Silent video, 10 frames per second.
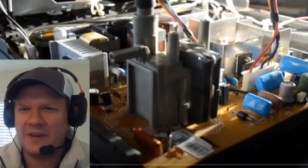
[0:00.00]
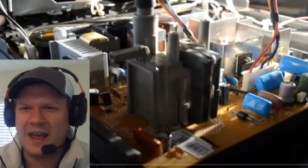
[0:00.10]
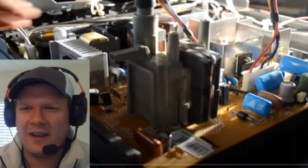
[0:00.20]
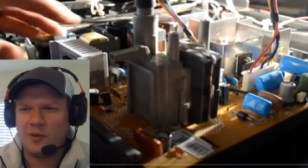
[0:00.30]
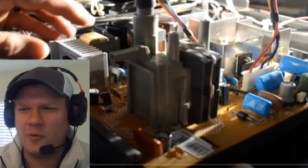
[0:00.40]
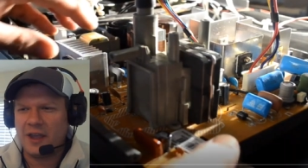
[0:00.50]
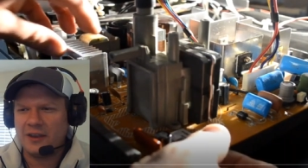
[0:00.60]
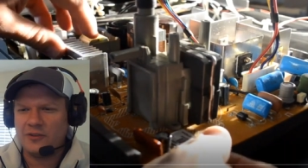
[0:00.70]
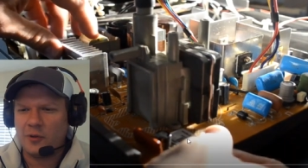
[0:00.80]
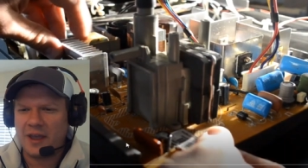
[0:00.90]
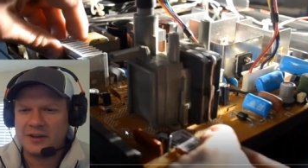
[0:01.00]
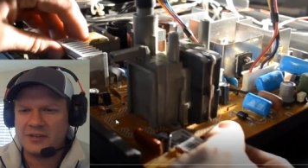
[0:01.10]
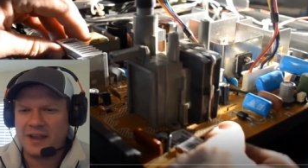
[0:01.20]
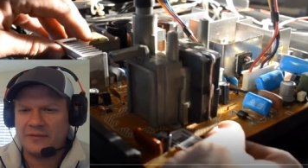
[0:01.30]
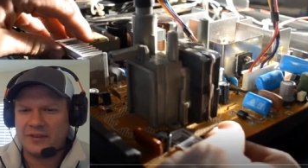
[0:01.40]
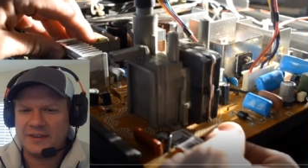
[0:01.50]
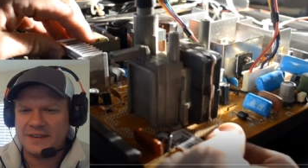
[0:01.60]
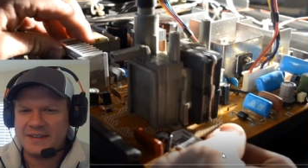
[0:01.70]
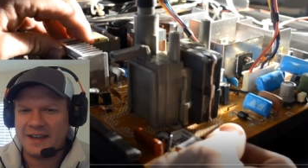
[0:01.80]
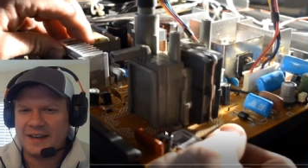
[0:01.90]
it out of the way you don't actually have to
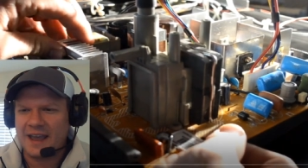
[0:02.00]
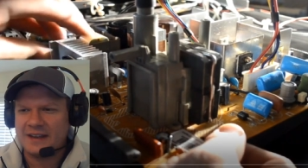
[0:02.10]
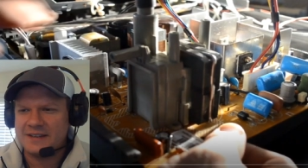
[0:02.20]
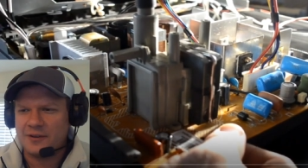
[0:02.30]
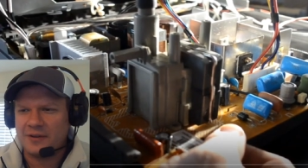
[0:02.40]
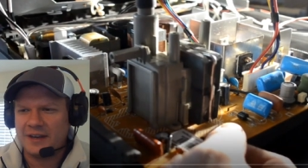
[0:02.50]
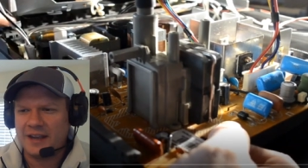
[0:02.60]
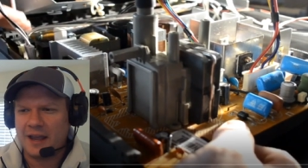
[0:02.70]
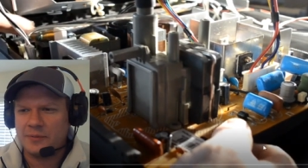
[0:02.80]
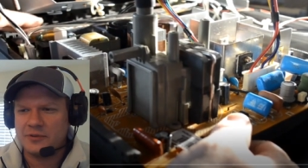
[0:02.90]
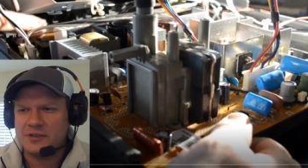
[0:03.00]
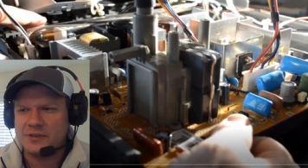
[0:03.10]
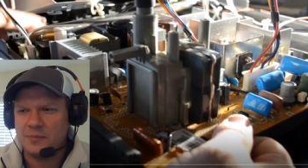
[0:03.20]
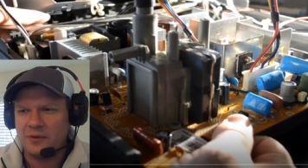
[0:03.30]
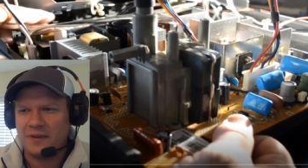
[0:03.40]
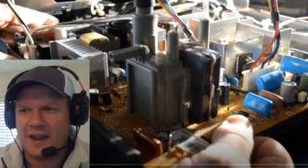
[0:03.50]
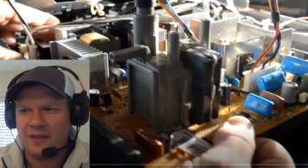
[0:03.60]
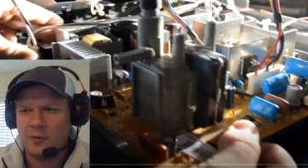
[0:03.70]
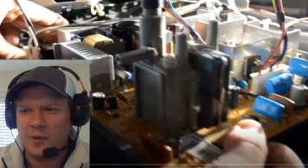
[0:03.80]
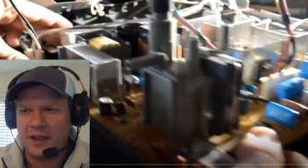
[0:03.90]
disconnect it or any cables just move it out
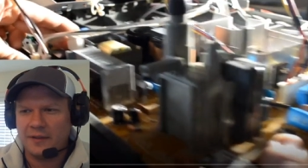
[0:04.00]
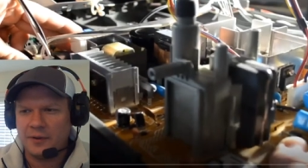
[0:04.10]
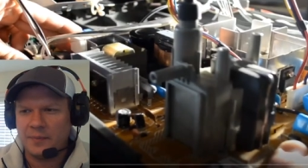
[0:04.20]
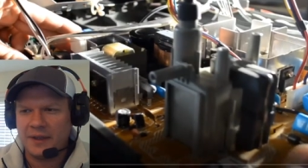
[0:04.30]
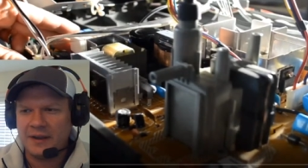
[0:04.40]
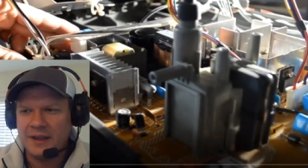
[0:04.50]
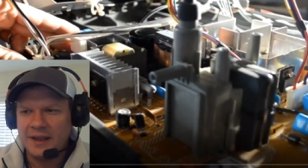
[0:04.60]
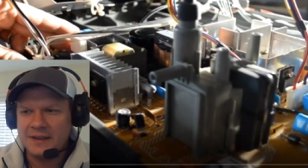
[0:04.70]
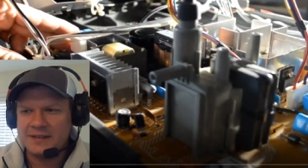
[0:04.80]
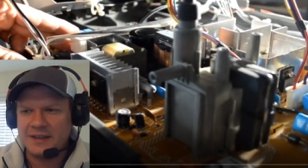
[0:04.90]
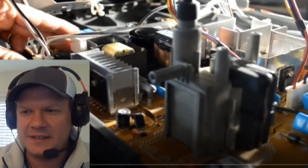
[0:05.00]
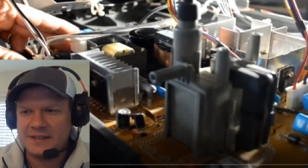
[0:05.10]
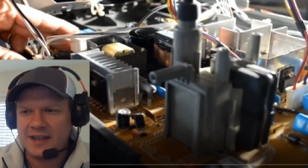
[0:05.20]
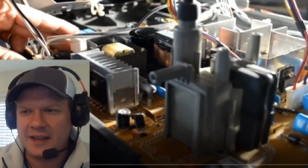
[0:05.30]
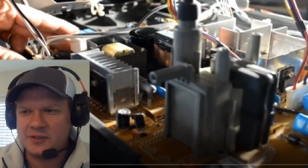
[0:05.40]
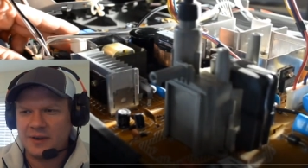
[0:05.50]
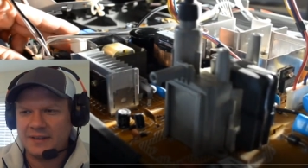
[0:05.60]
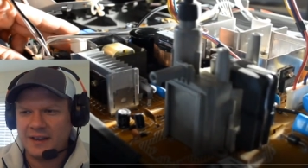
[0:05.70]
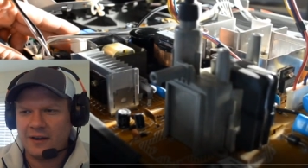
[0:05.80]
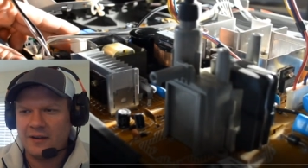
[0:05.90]
of the way a little bit see it's attached
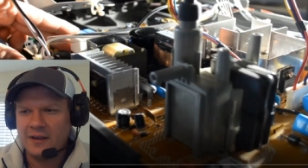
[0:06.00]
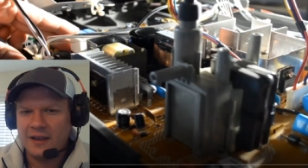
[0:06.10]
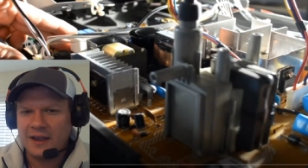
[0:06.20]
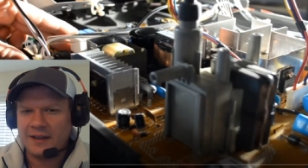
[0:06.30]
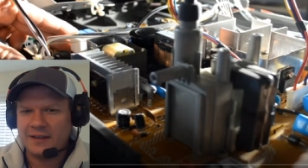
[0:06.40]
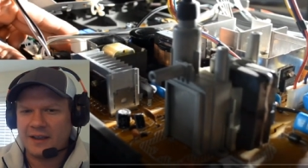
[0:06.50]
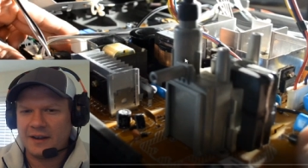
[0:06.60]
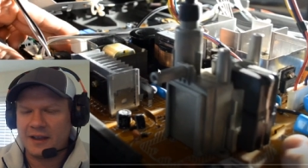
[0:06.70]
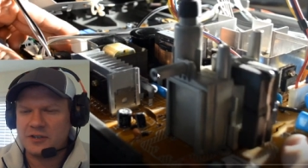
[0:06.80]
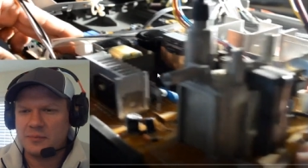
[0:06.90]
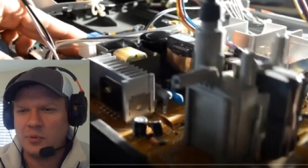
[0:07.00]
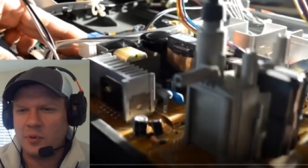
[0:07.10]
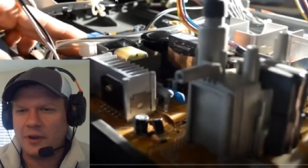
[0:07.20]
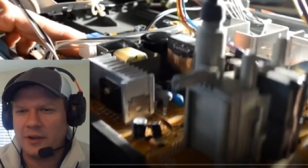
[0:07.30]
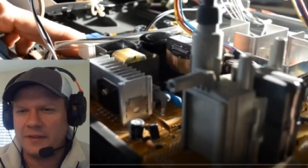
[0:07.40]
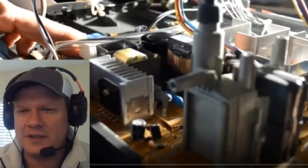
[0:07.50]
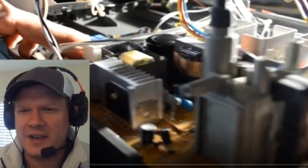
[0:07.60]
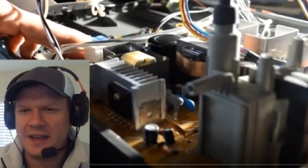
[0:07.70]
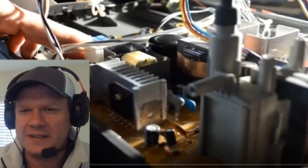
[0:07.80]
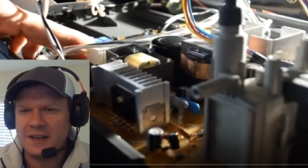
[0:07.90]
right there at the connection point on the
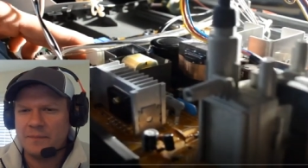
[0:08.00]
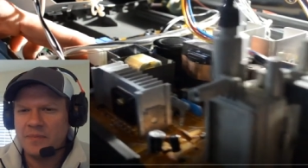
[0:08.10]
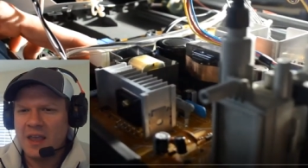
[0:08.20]
chassis